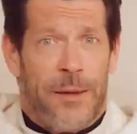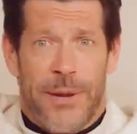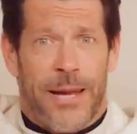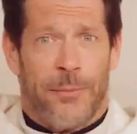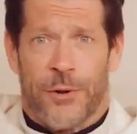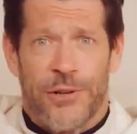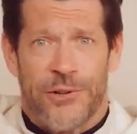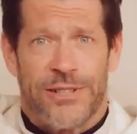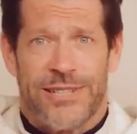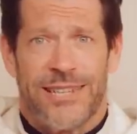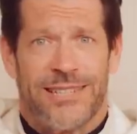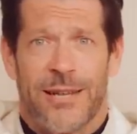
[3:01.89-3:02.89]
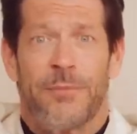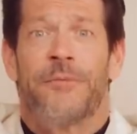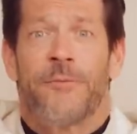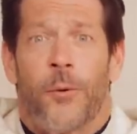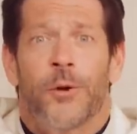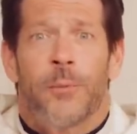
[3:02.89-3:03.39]
they became Christians. And he said,
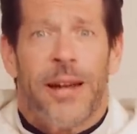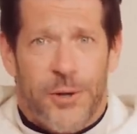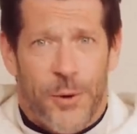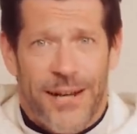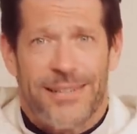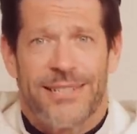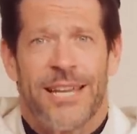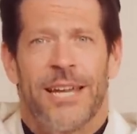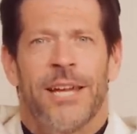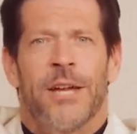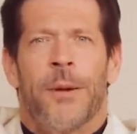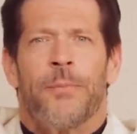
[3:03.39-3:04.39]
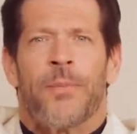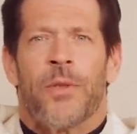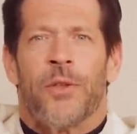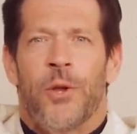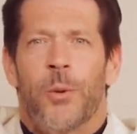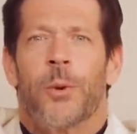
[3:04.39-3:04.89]
before you met Christ,
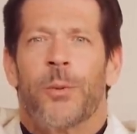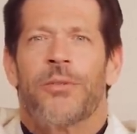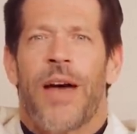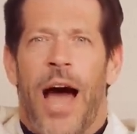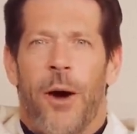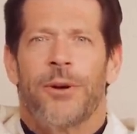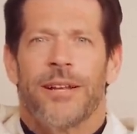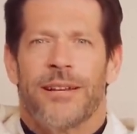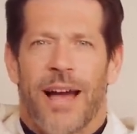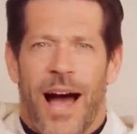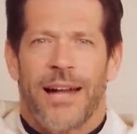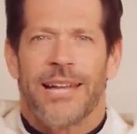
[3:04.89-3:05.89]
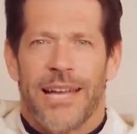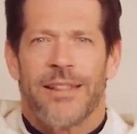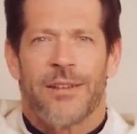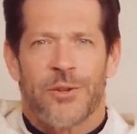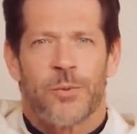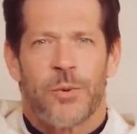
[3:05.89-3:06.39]
you were without God
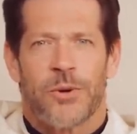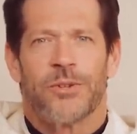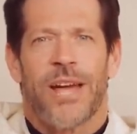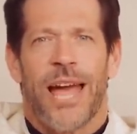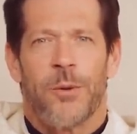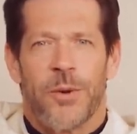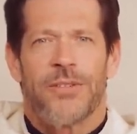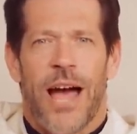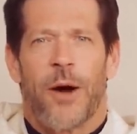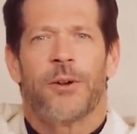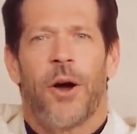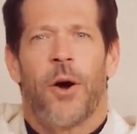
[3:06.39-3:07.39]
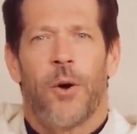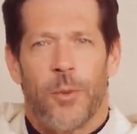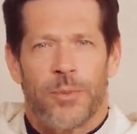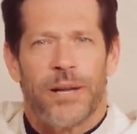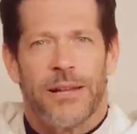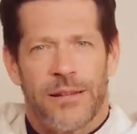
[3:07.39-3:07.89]
in this world and without
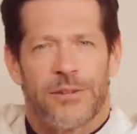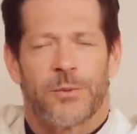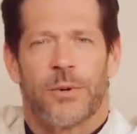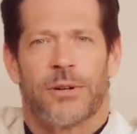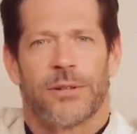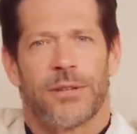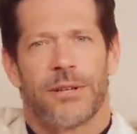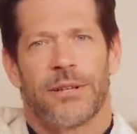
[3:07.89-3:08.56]
hope in this world.